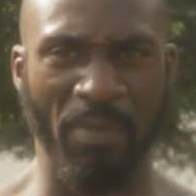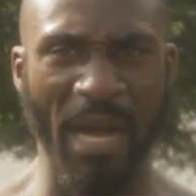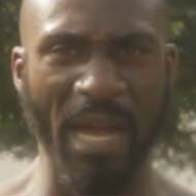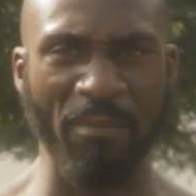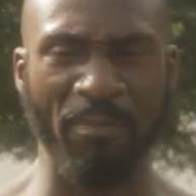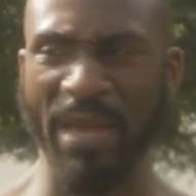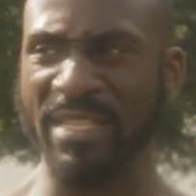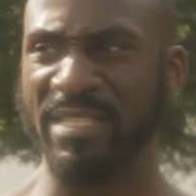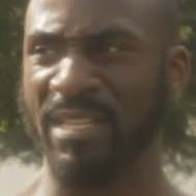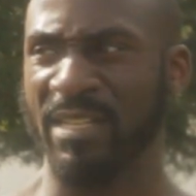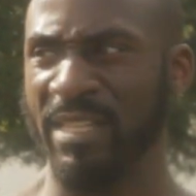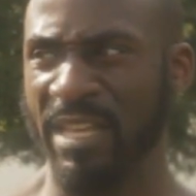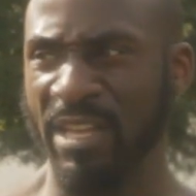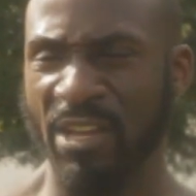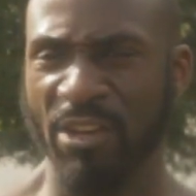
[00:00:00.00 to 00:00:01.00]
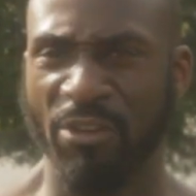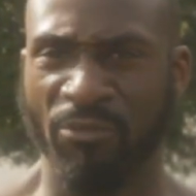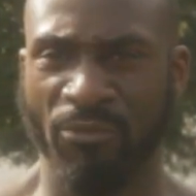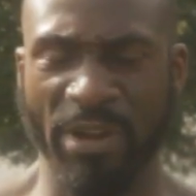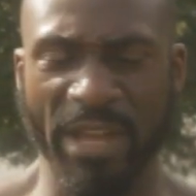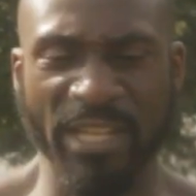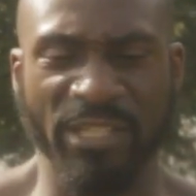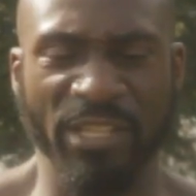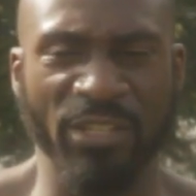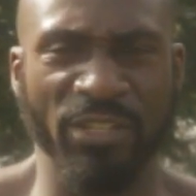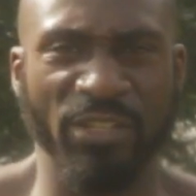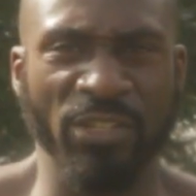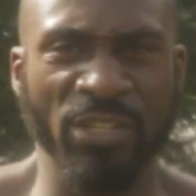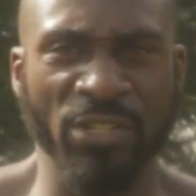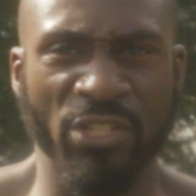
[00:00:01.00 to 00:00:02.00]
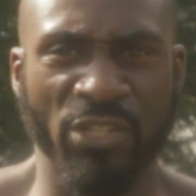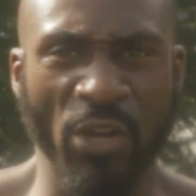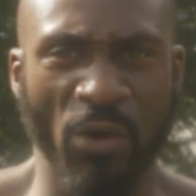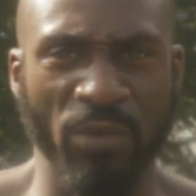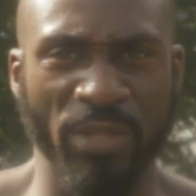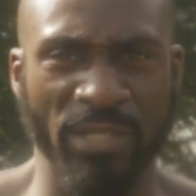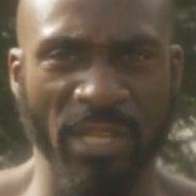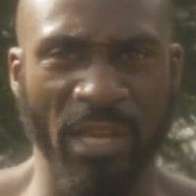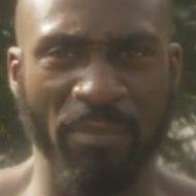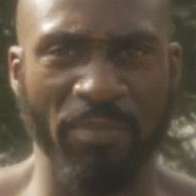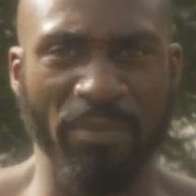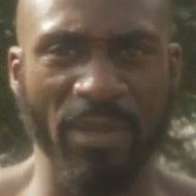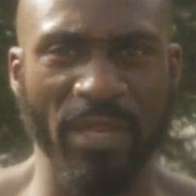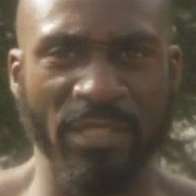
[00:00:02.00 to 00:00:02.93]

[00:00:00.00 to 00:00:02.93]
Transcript: by basically raising your shoulders up